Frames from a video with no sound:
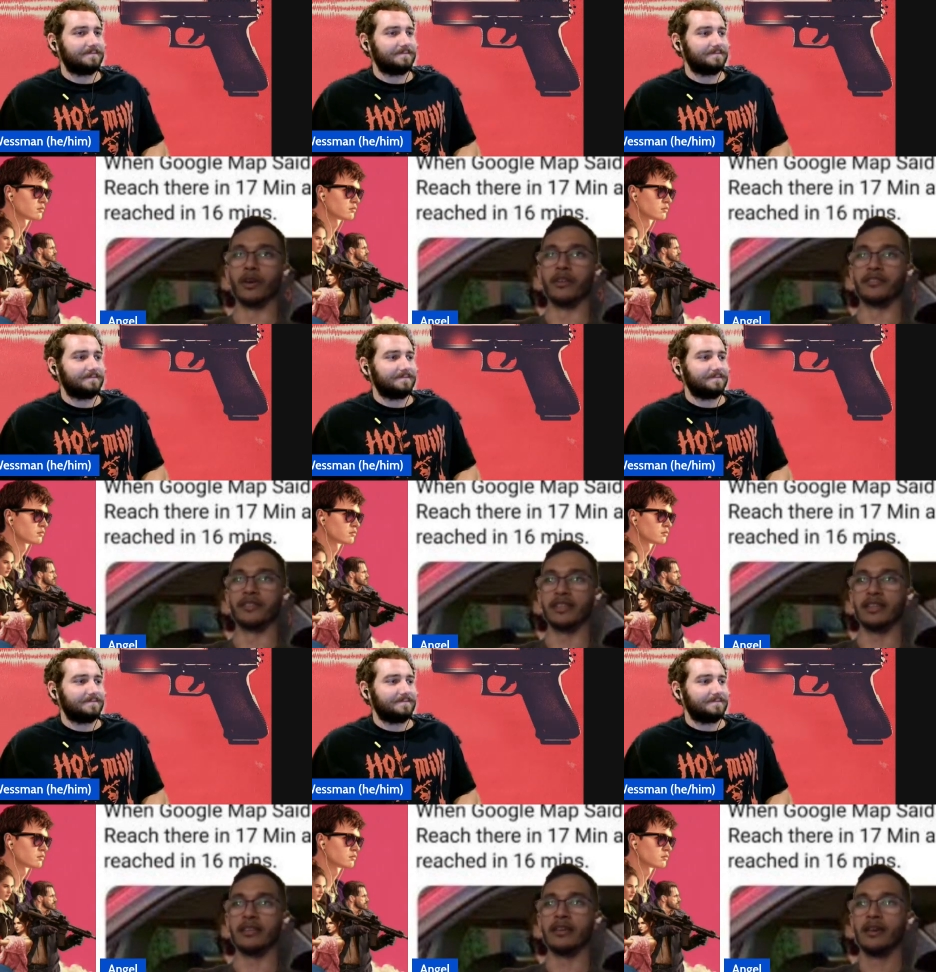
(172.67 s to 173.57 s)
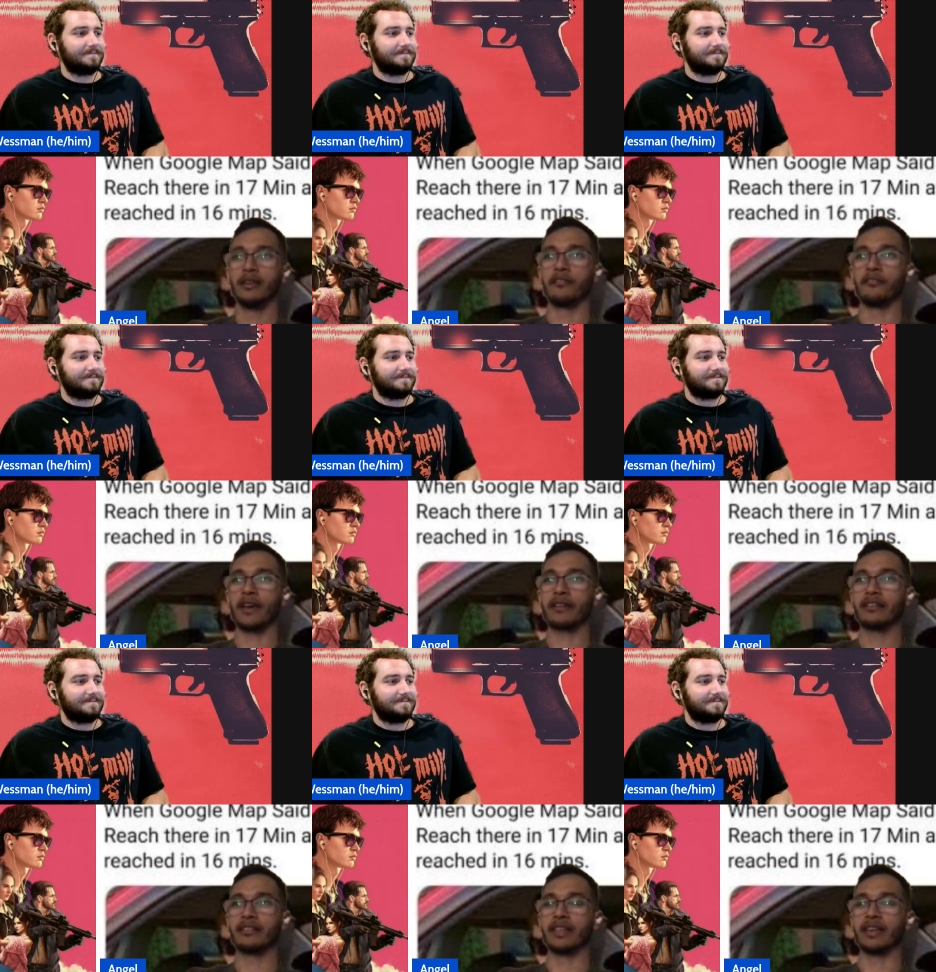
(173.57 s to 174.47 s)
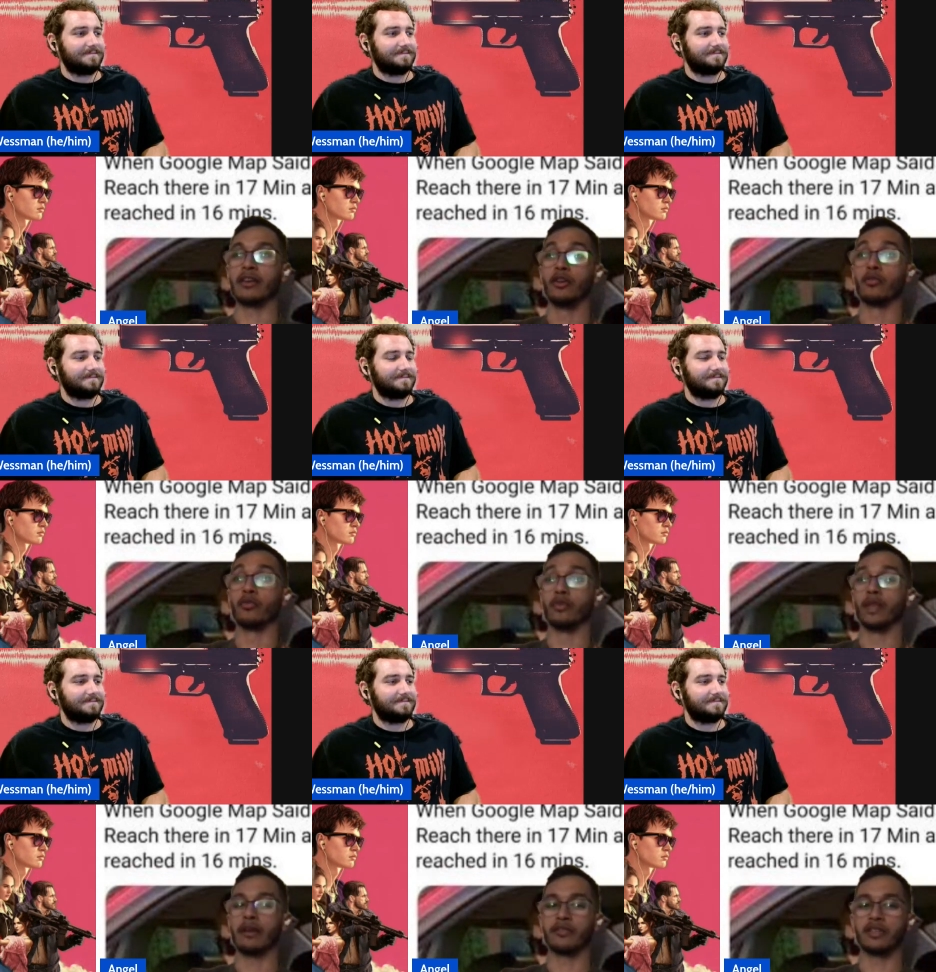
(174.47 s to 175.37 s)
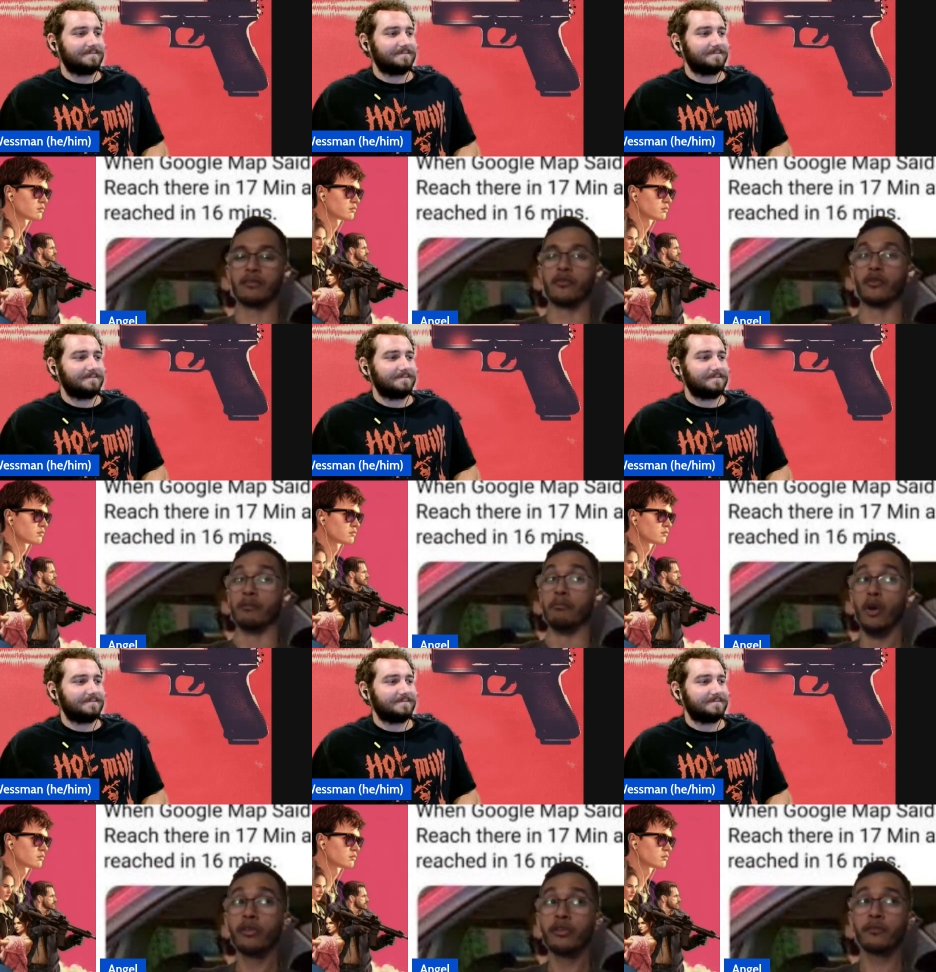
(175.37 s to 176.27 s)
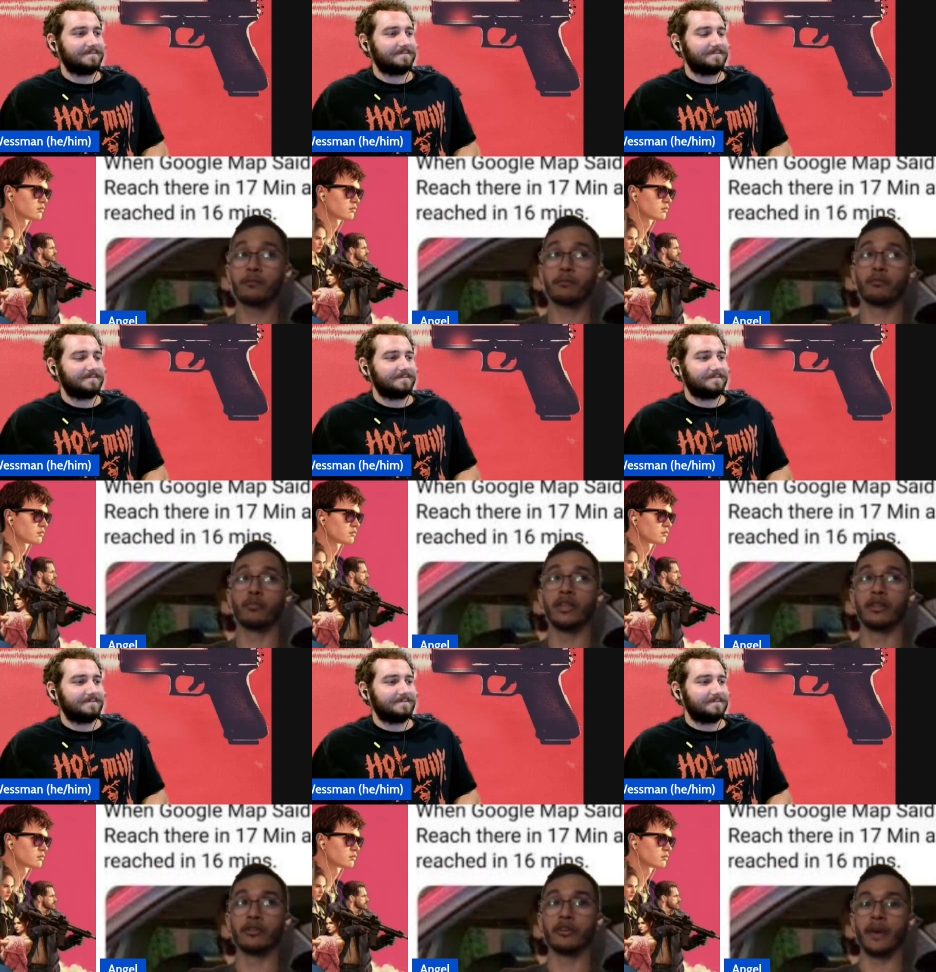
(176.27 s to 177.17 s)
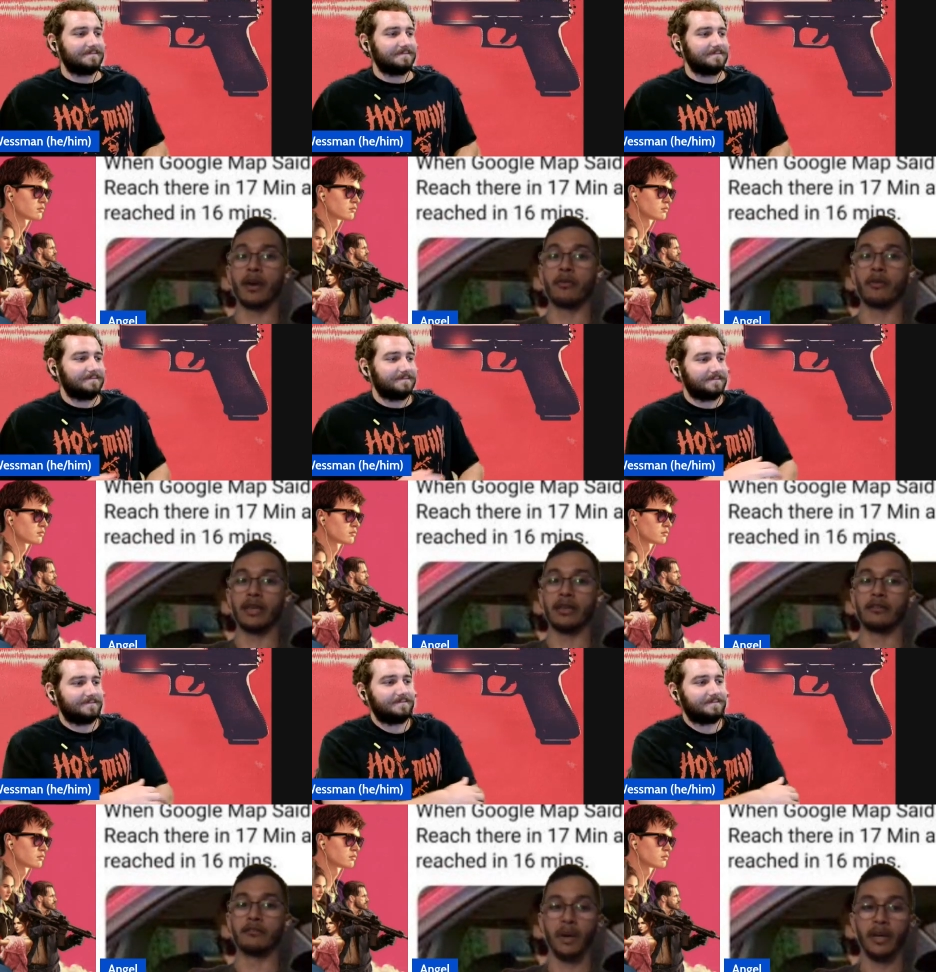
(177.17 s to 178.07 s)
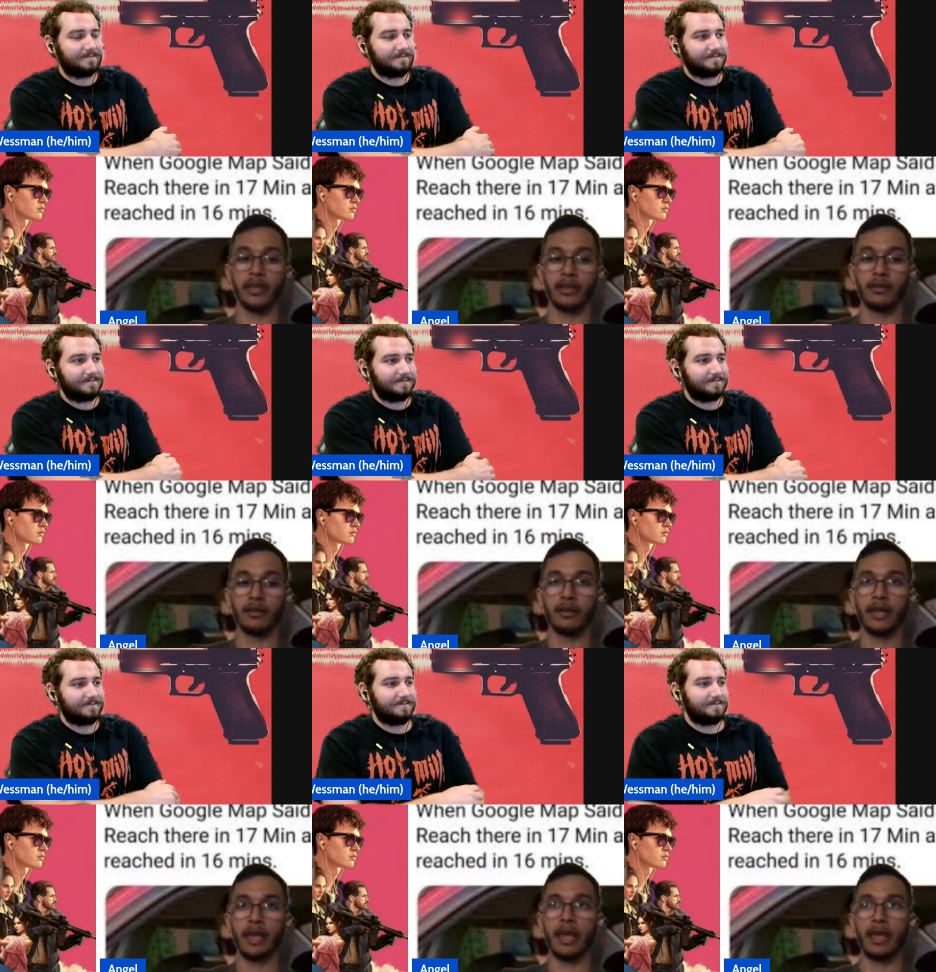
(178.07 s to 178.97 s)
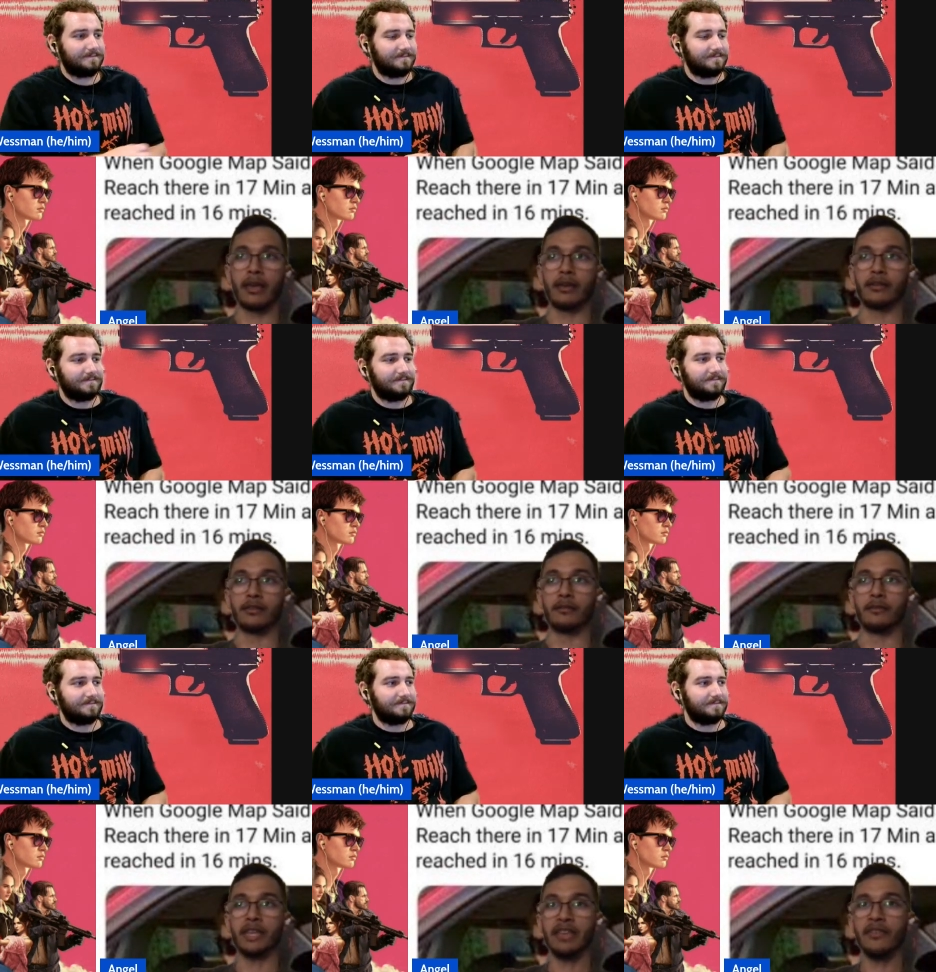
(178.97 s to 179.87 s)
Speaker 1: the the fact is like like I was saying before the most we learn about is Buddy. And even